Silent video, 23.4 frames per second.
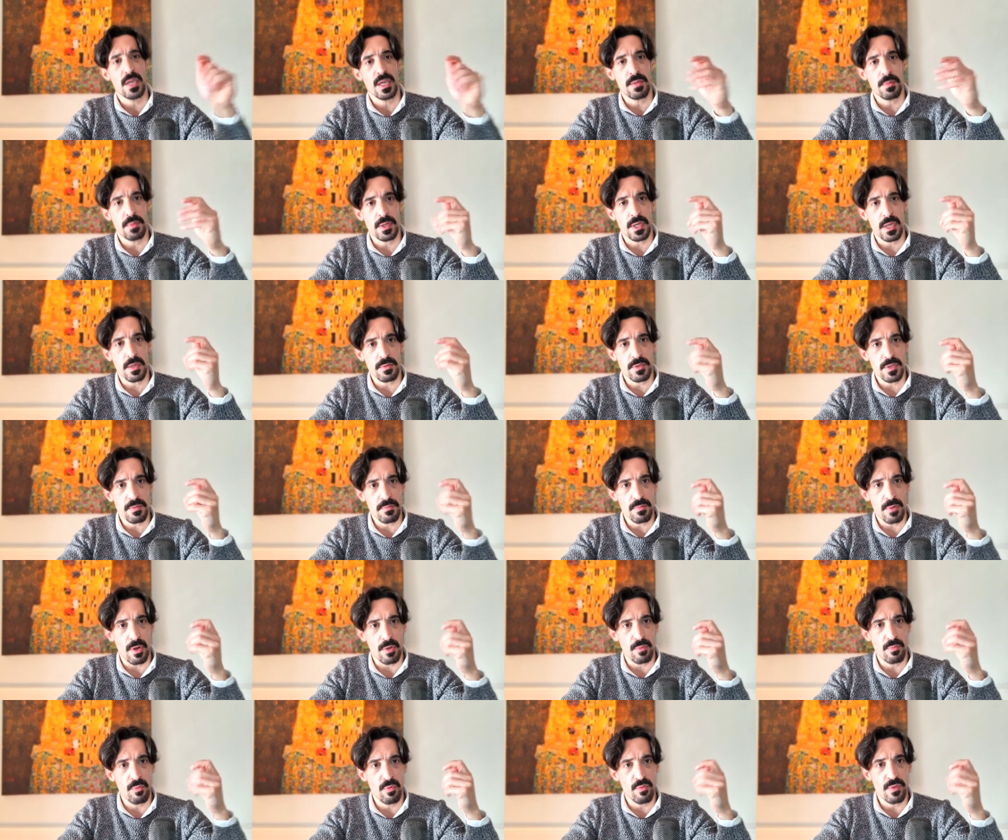It becomes
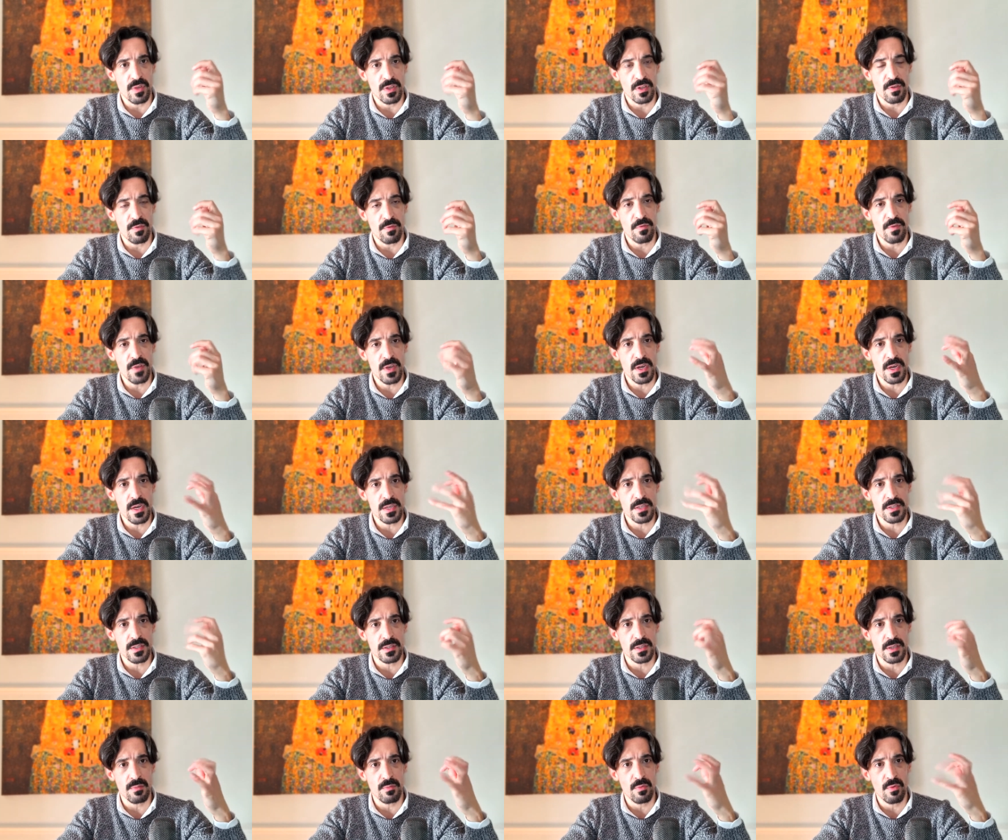about moving the fingers,
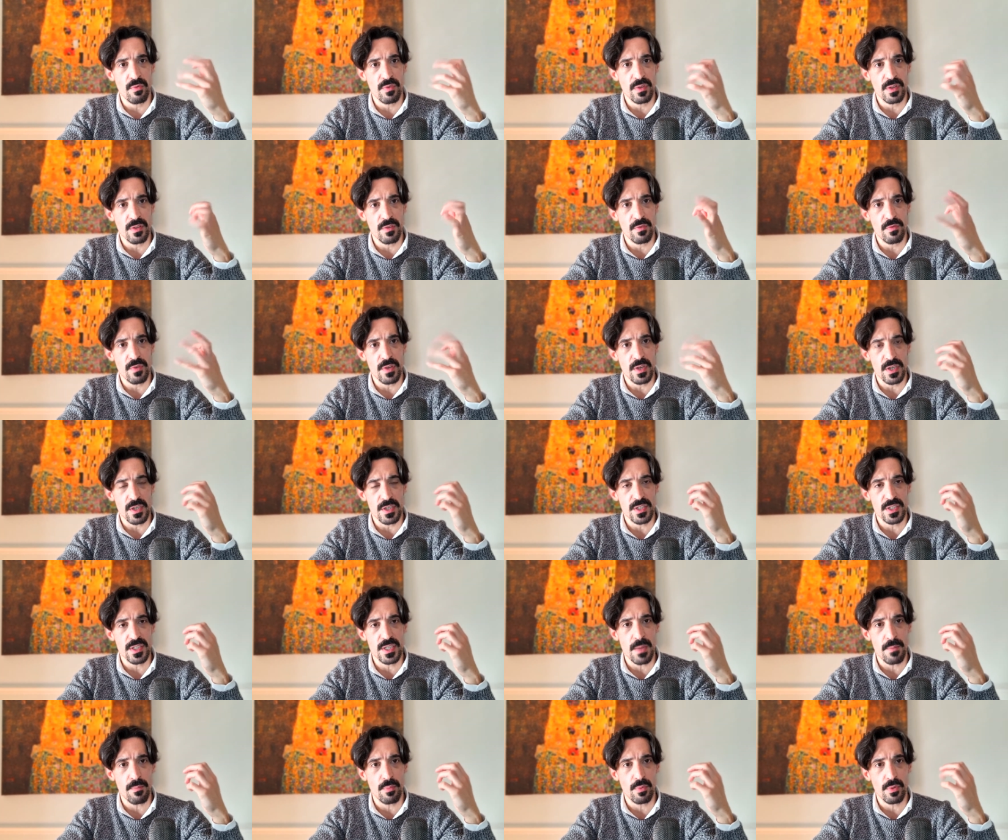and then moving the fingers
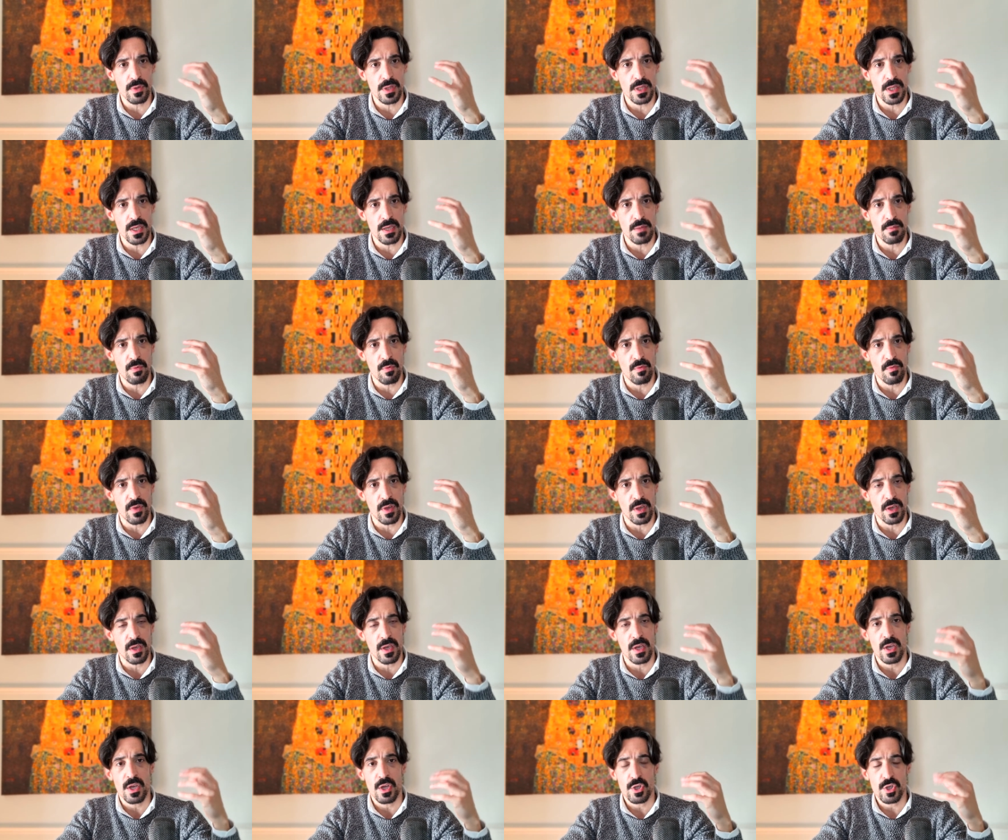separately,
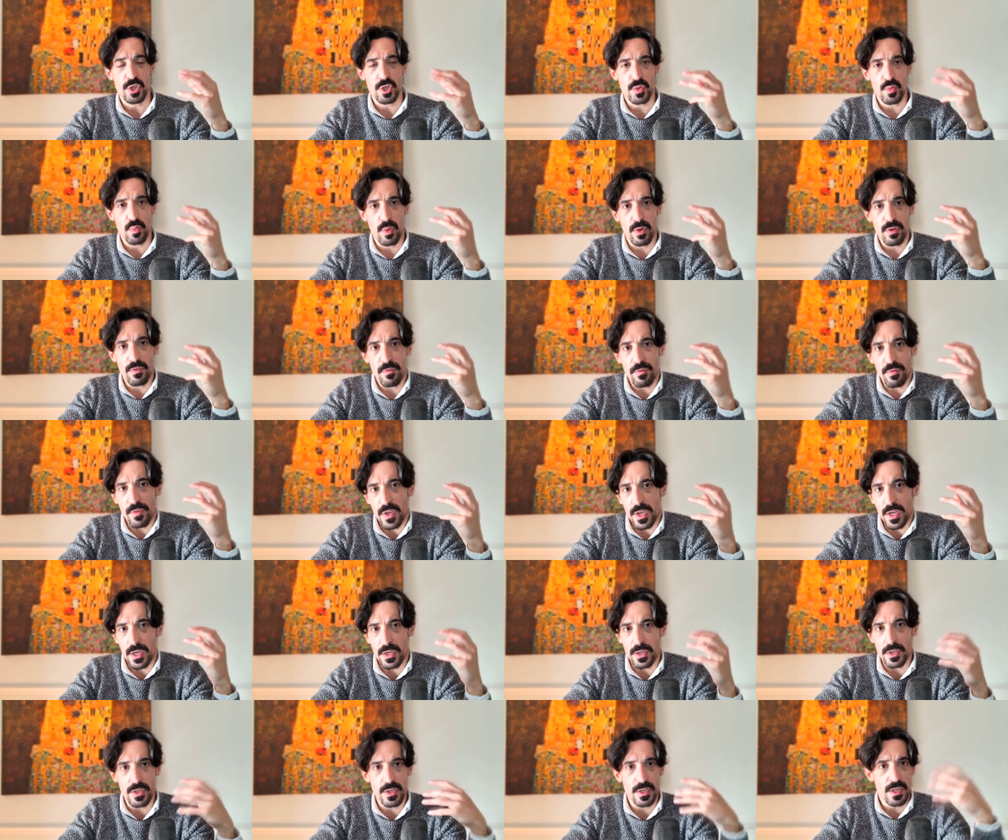moving just one
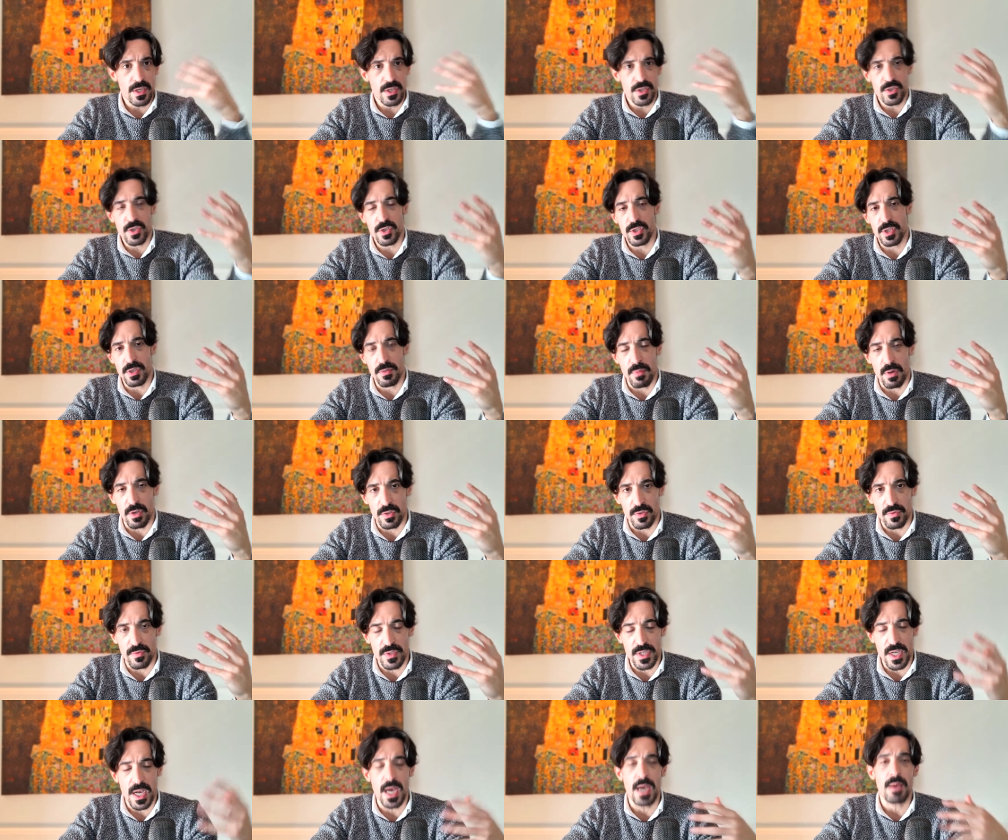finger a certain amount
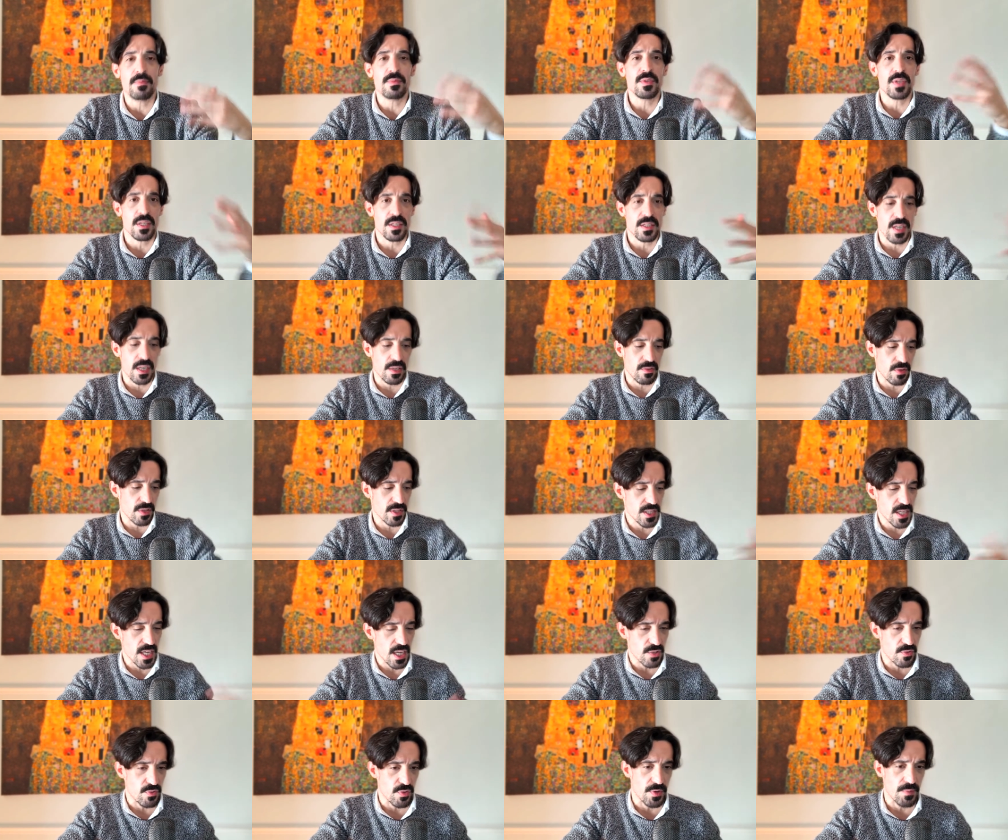of times, etc.,
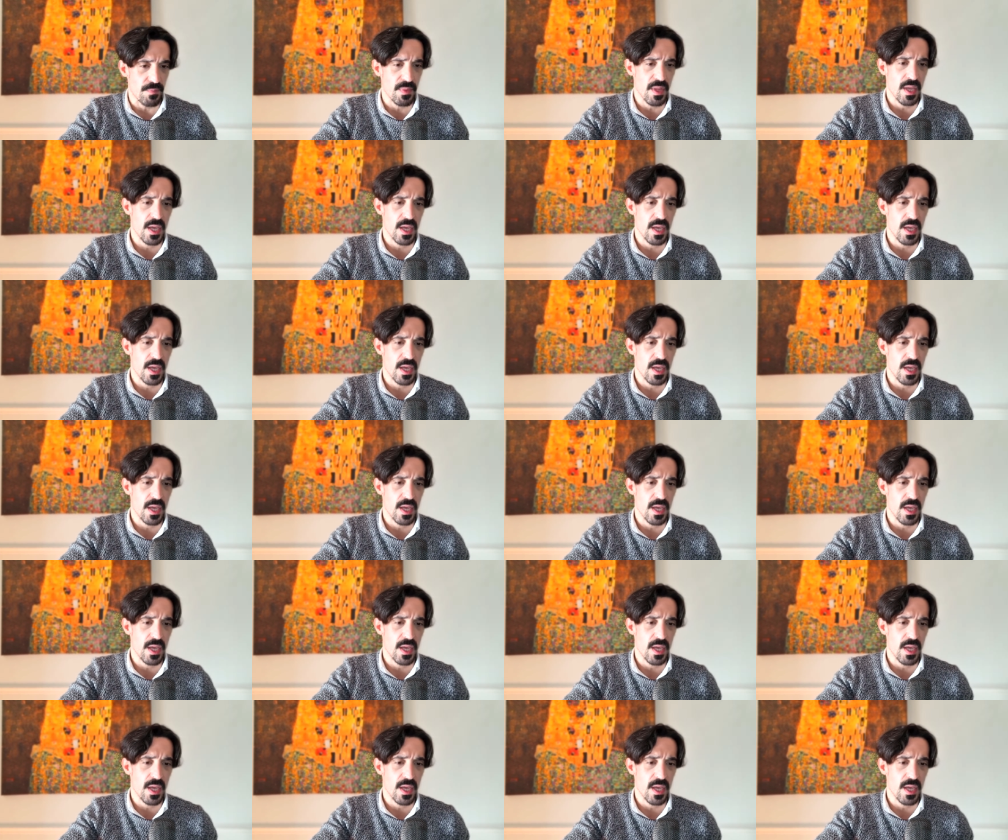etc.